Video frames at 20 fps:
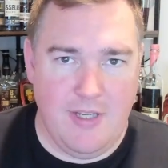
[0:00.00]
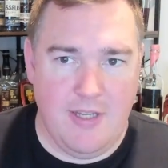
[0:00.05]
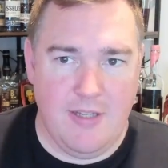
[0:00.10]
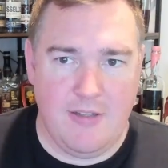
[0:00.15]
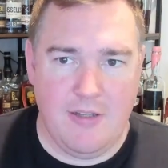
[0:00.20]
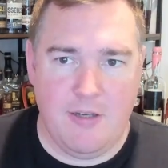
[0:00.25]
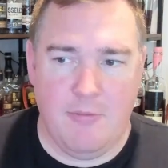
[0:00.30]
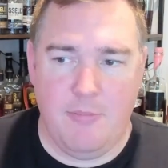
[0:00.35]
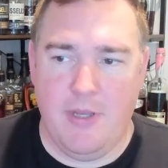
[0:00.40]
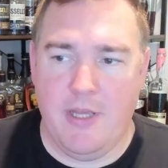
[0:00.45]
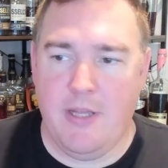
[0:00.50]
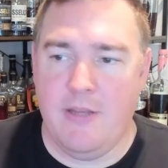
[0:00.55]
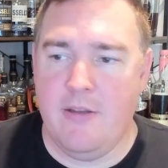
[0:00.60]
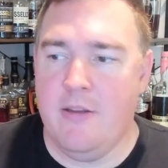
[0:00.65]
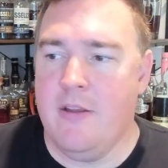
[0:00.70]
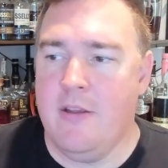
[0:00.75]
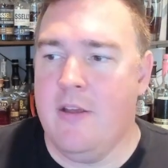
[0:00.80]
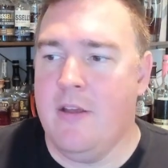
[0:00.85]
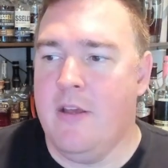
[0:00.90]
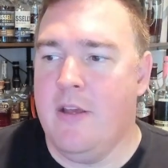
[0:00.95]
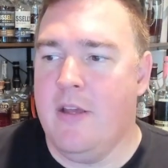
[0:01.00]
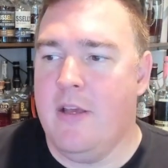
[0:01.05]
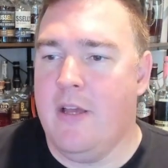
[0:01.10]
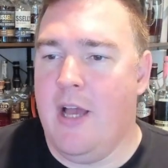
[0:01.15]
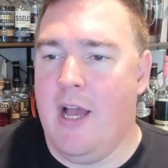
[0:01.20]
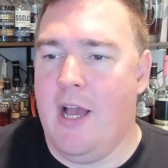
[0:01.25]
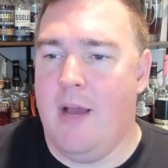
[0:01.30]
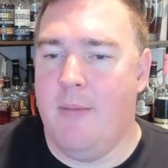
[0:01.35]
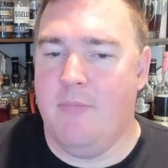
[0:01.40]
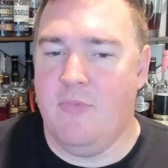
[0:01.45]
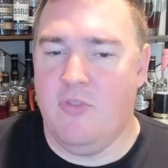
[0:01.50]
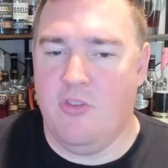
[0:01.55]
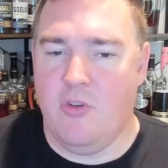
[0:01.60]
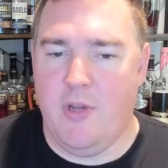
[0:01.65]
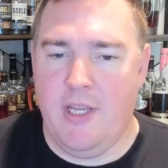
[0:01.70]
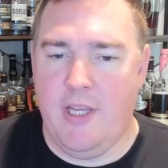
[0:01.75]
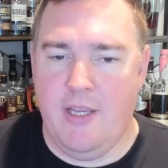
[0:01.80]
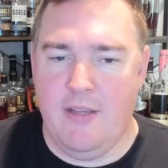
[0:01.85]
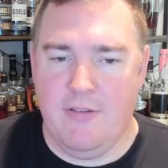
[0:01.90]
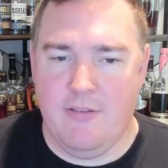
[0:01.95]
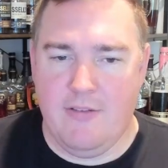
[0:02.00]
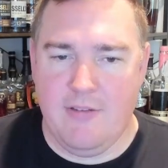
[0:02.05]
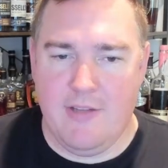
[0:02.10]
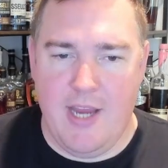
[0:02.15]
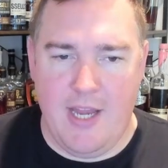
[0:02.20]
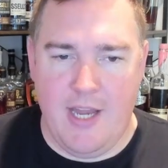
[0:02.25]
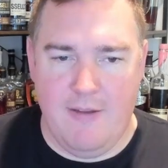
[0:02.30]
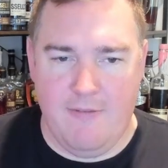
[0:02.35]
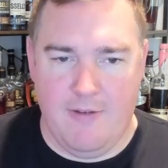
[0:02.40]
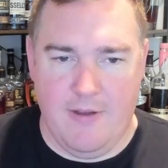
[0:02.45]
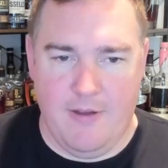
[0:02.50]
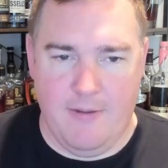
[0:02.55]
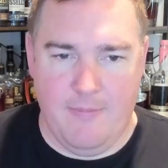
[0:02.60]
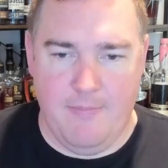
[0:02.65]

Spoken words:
a little bit. So it is kind of a